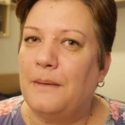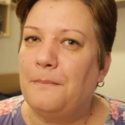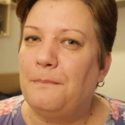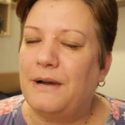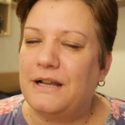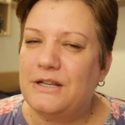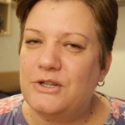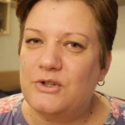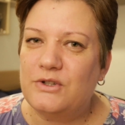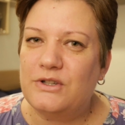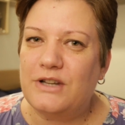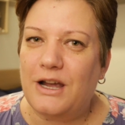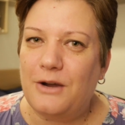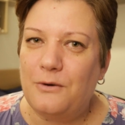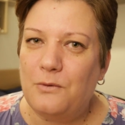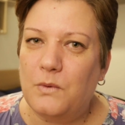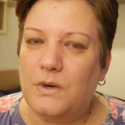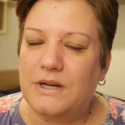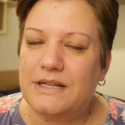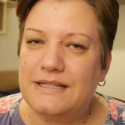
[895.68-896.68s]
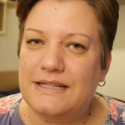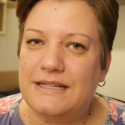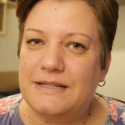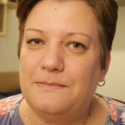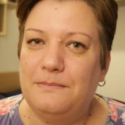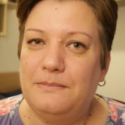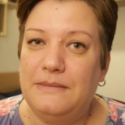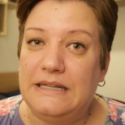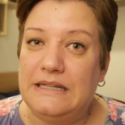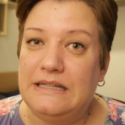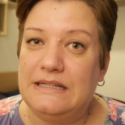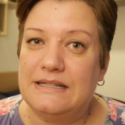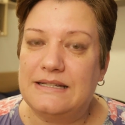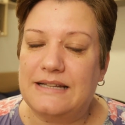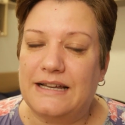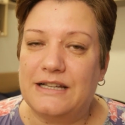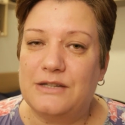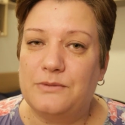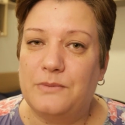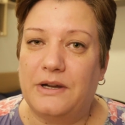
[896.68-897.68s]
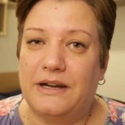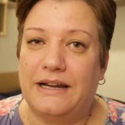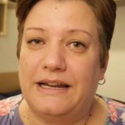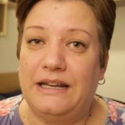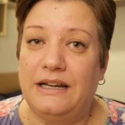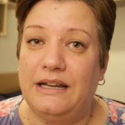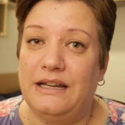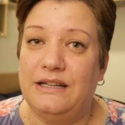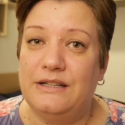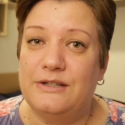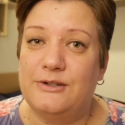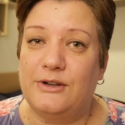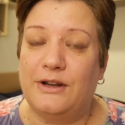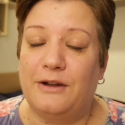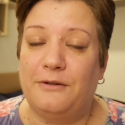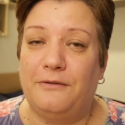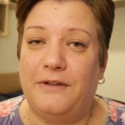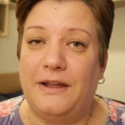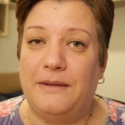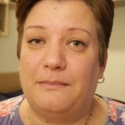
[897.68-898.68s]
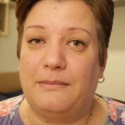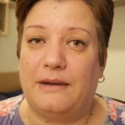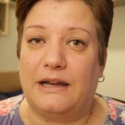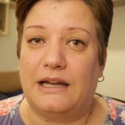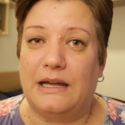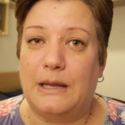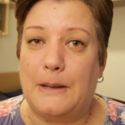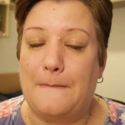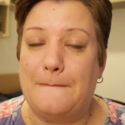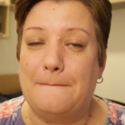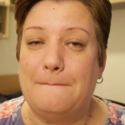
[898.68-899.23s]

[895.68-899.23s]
But you know what it means as we are heading into November.